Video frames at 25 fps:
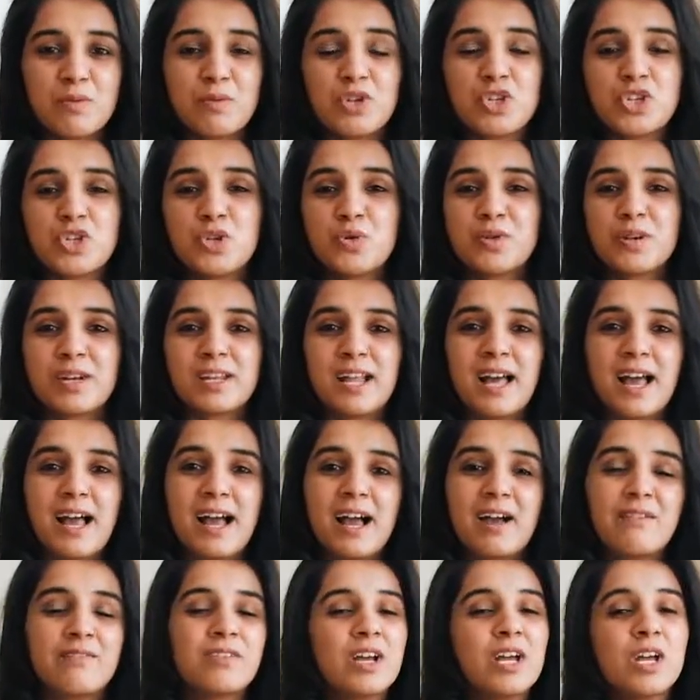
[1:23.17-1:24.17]
which you can
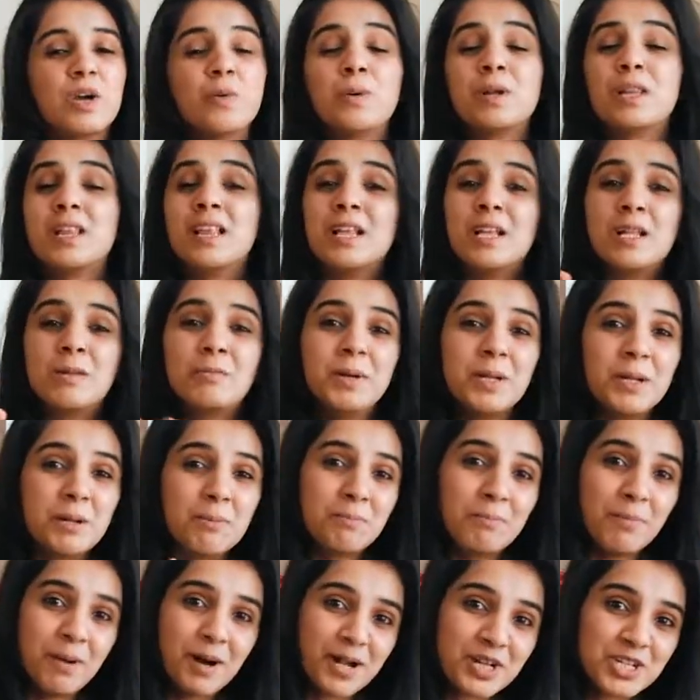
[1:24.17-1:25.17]
have with a little bit
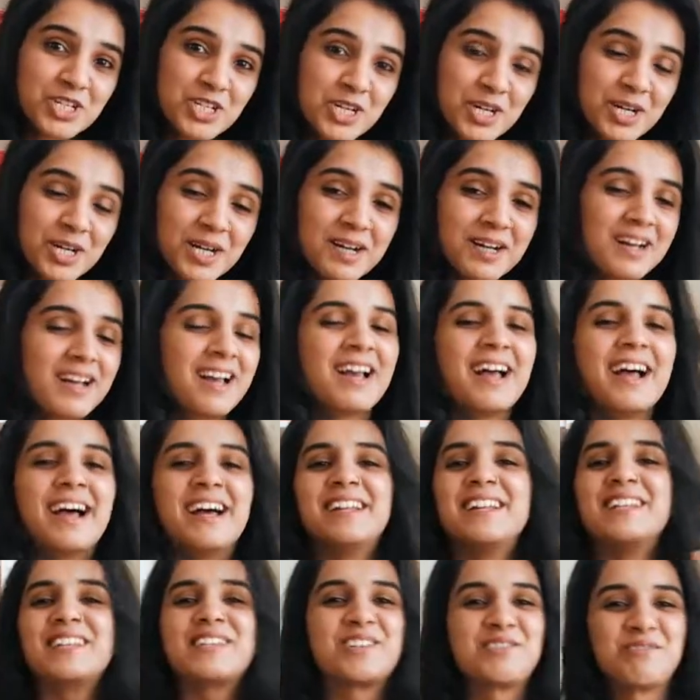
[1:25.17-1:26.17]
of butter,
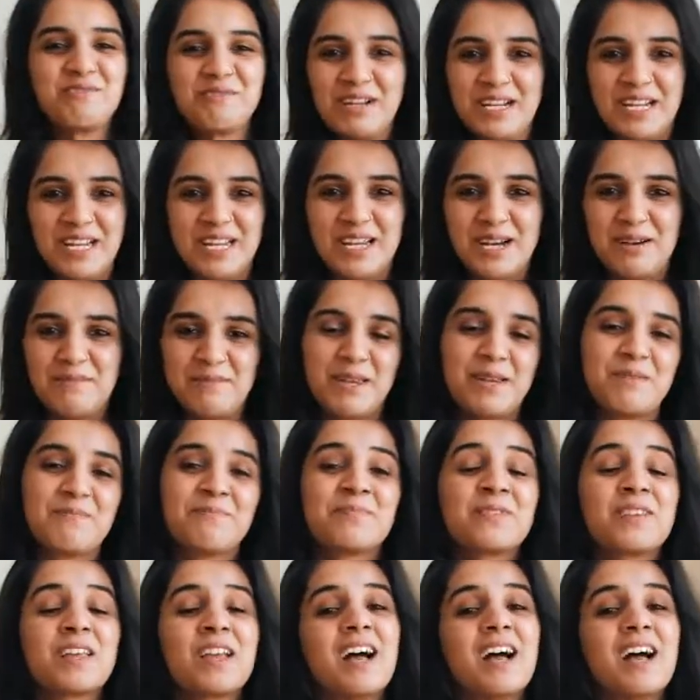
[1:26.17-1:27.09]
and it's really yummy.